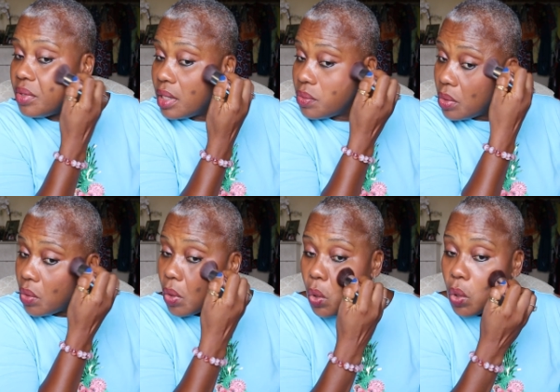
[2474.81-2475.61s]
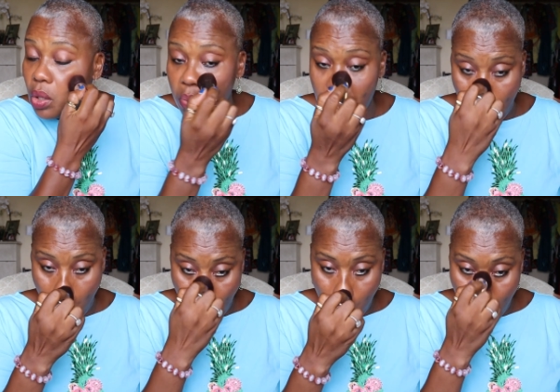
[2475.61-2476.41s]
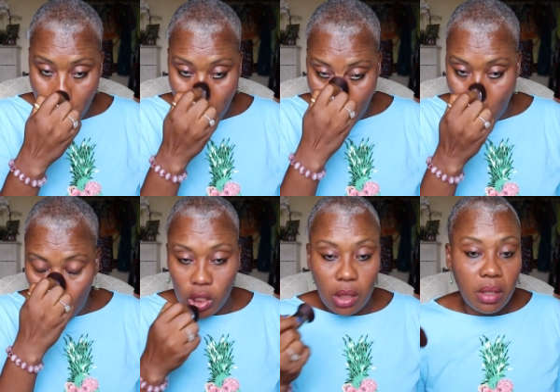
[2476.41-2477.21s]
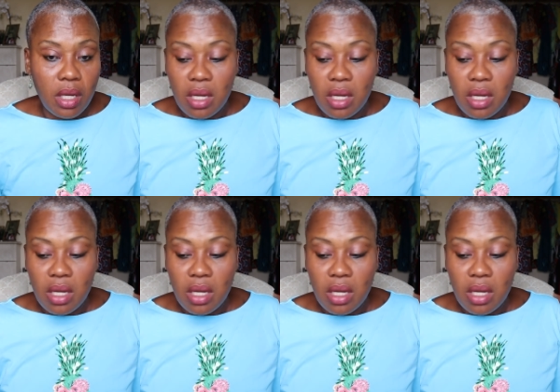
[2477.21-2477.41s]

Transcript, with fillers: You just want to glue a little bit. Put on your nose.